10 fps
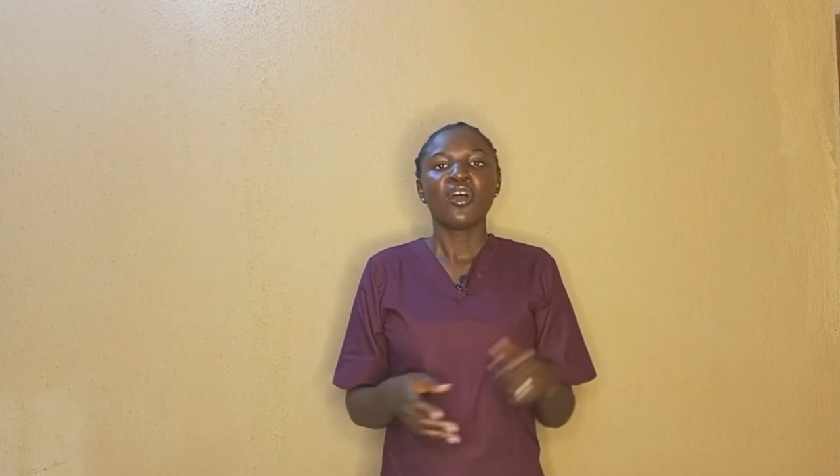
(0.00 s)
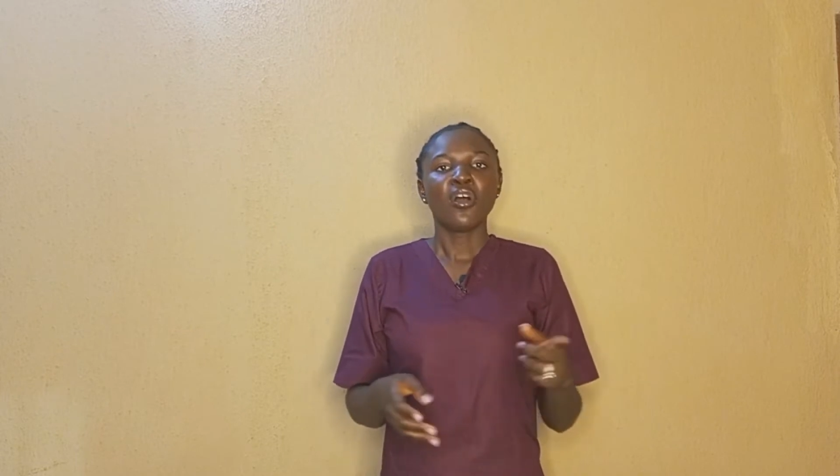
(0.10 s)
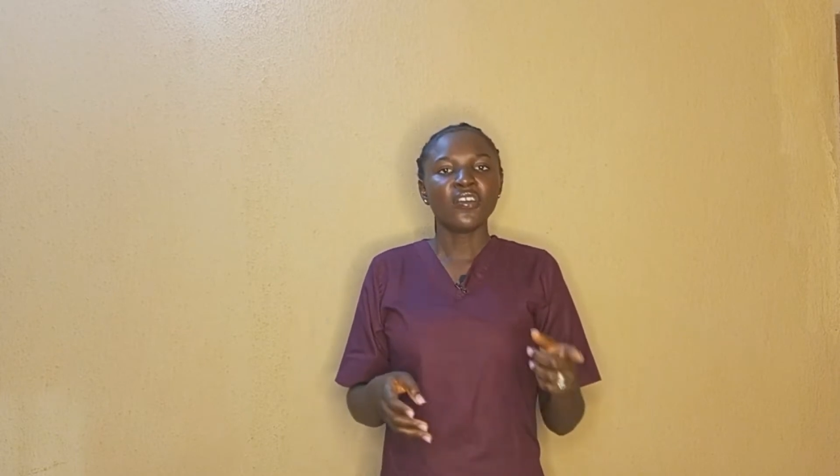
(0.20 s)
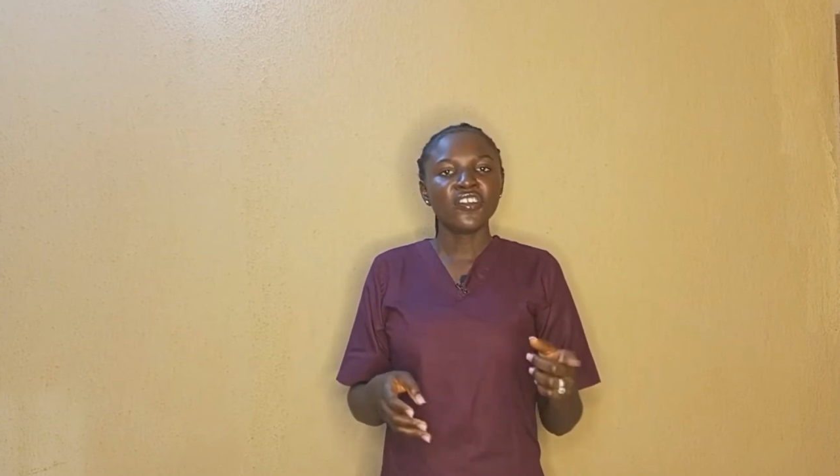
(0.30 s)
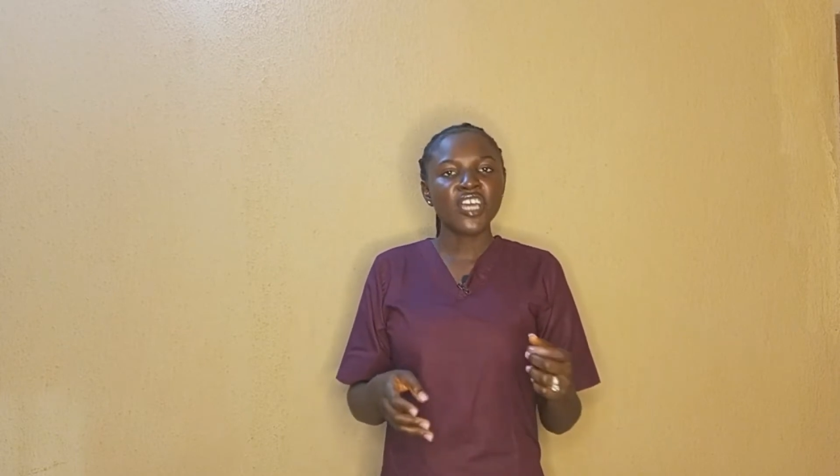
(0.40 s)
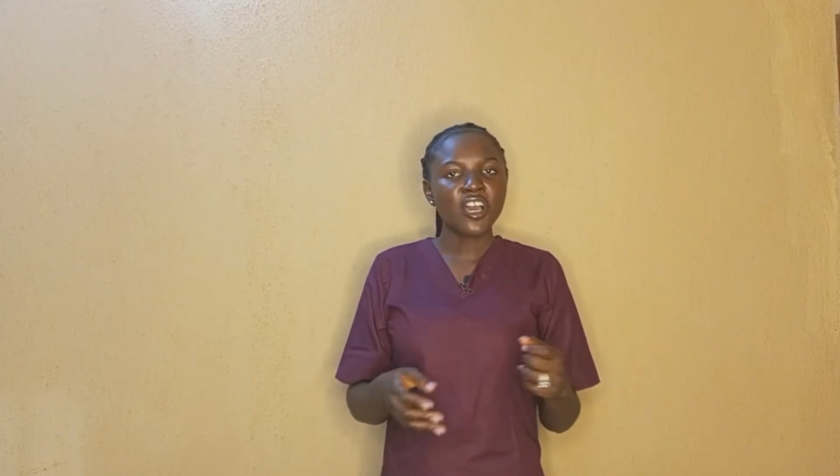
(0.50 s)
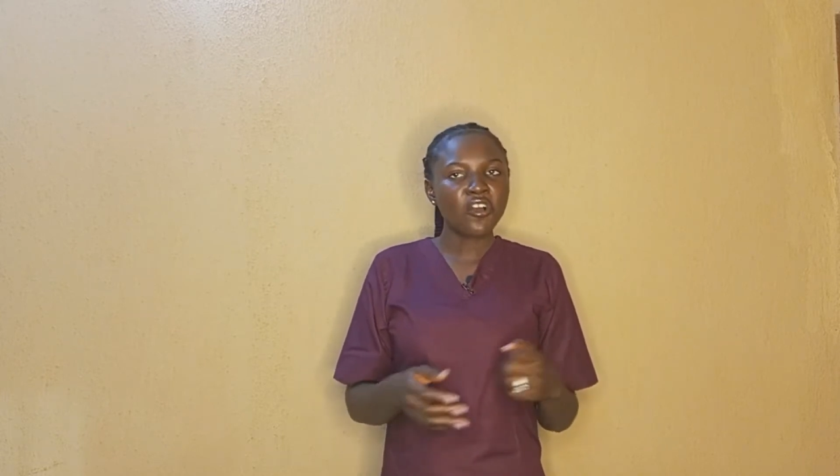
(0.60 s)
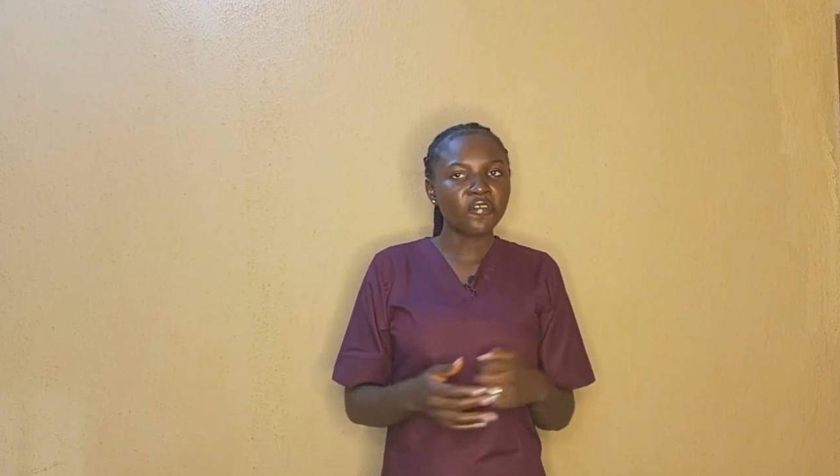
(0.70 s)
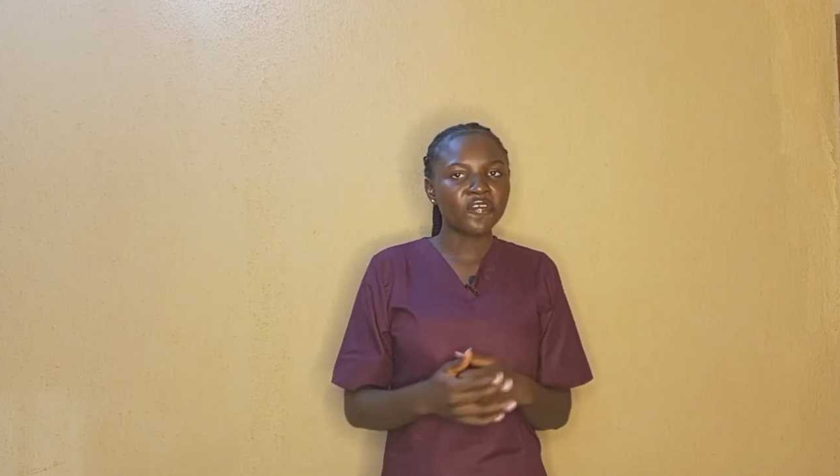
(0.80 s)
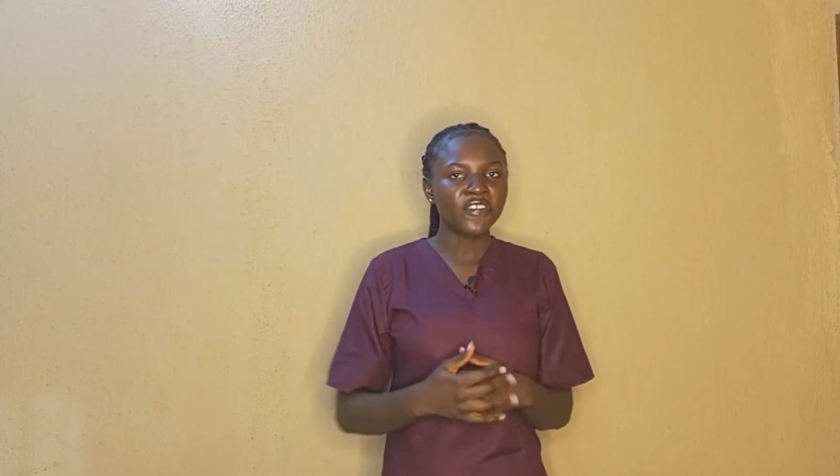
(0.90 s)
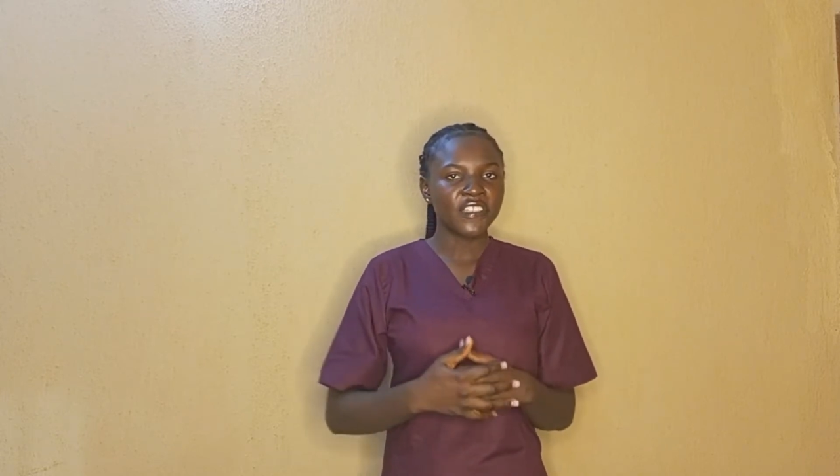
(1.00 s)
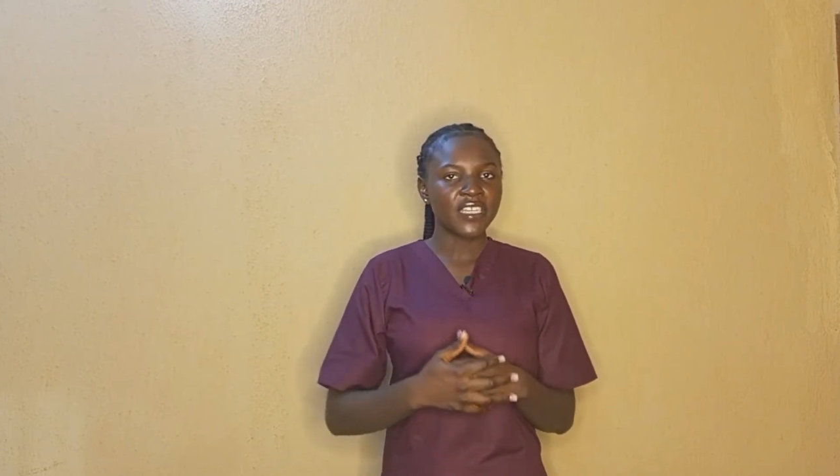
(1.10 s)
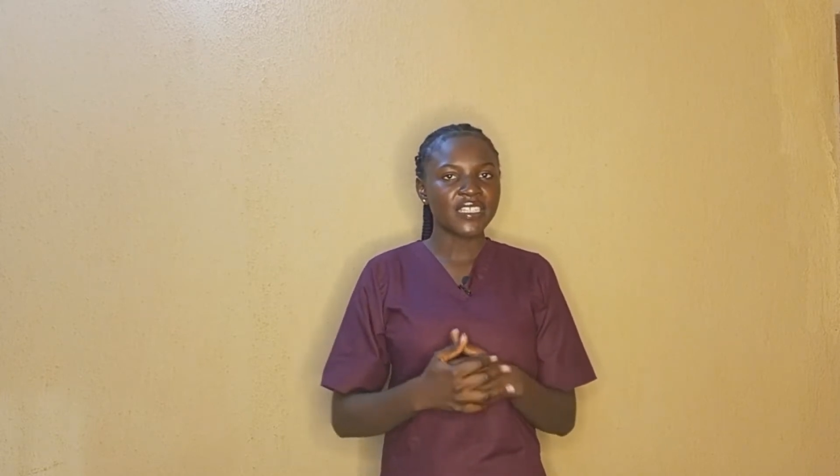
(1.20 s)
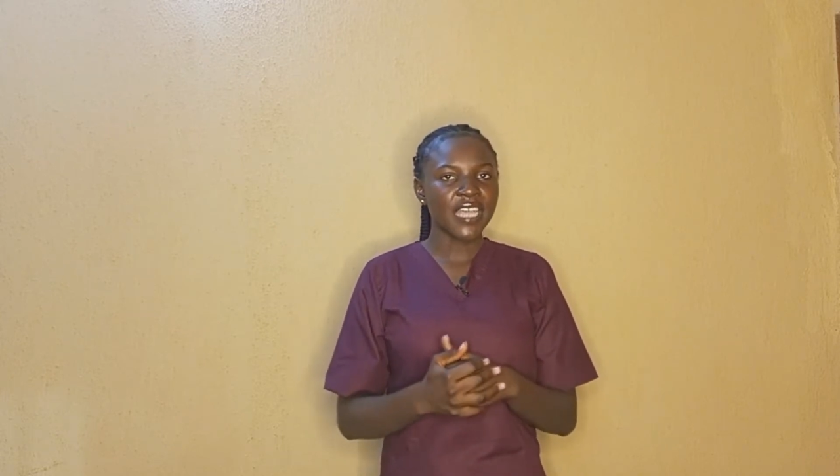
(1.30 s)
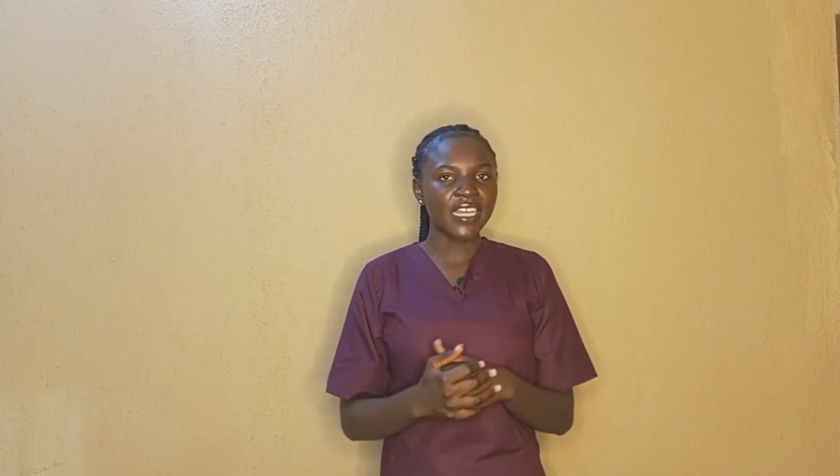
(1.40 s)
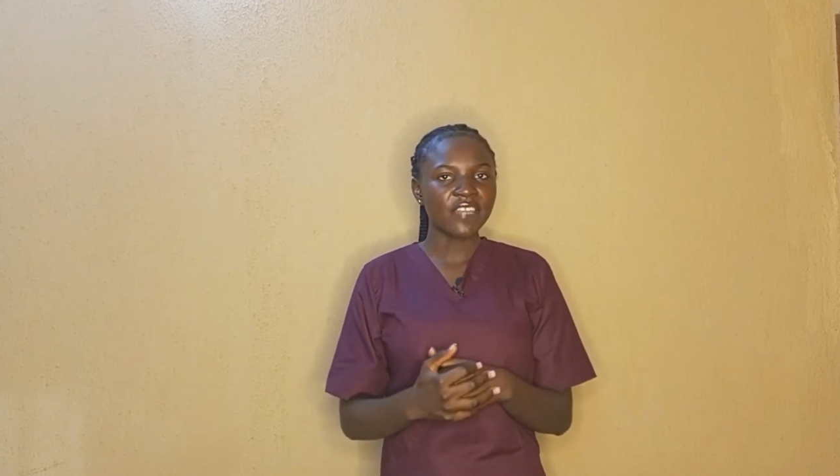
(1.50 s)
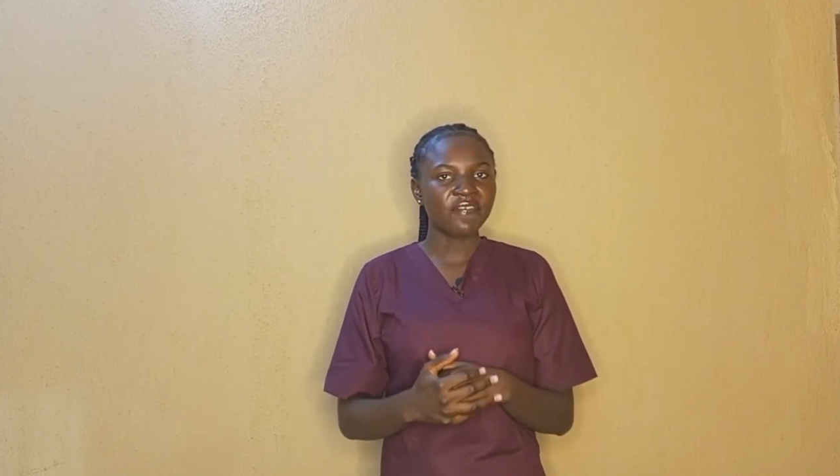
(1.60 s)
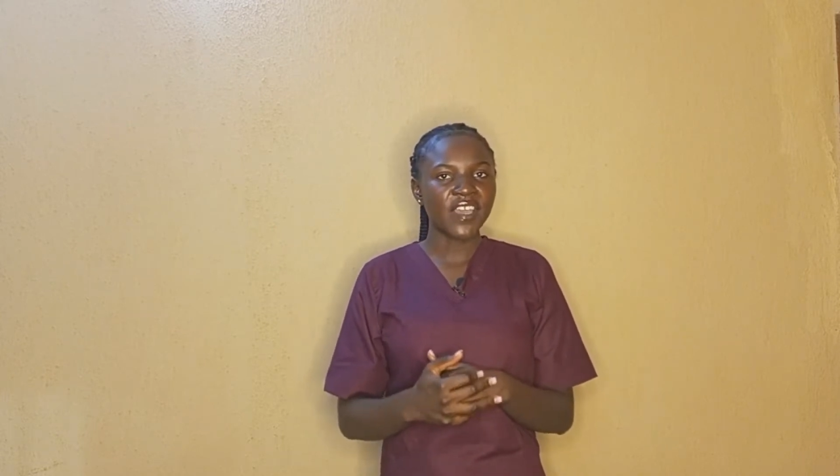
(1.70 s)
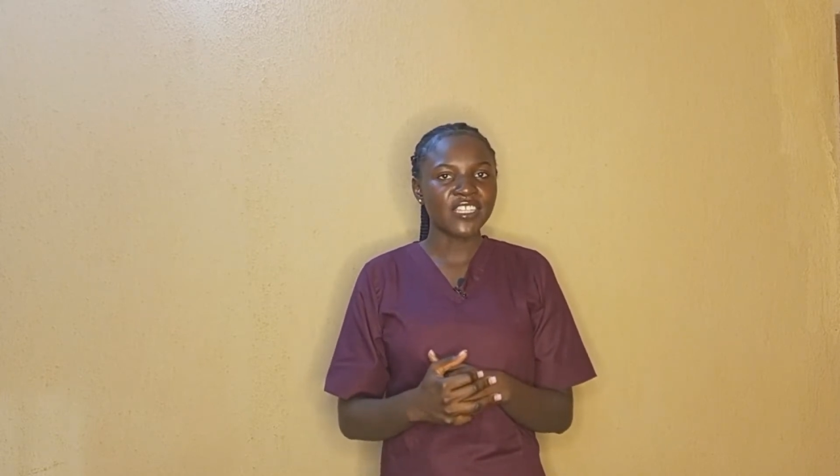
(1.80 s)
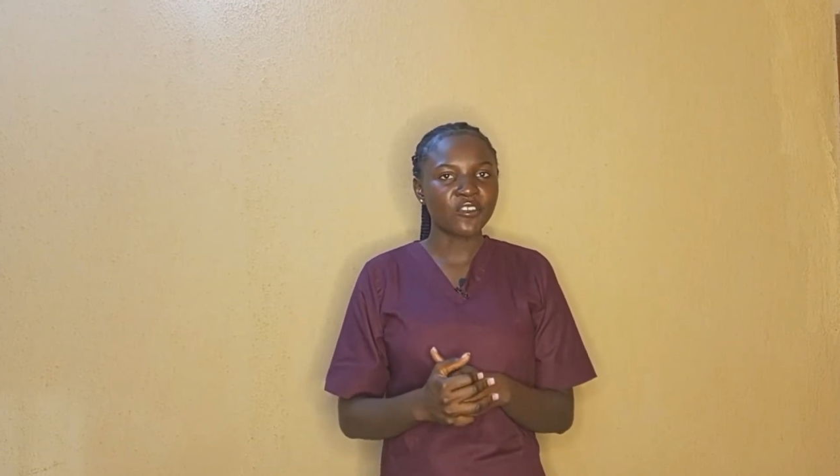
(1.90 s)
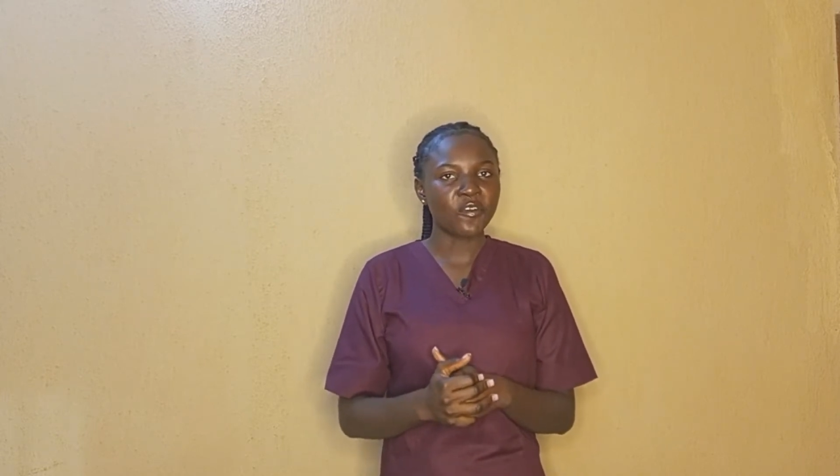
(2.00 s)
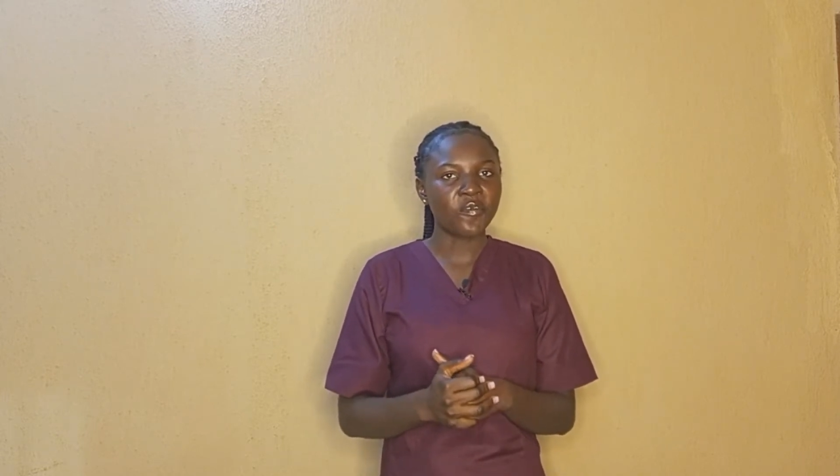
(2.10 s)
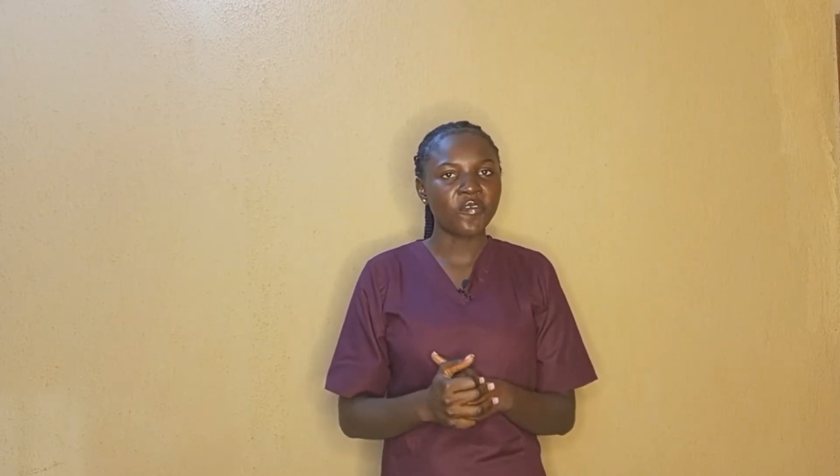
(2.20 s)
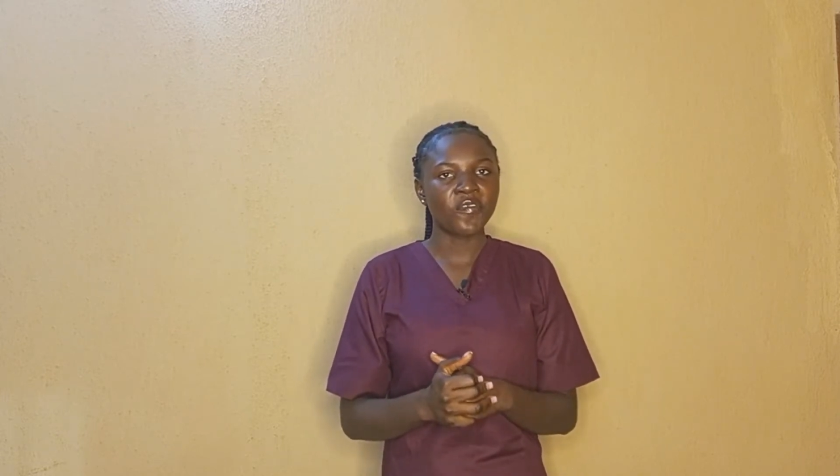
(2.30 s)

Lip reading: Another of the side effect of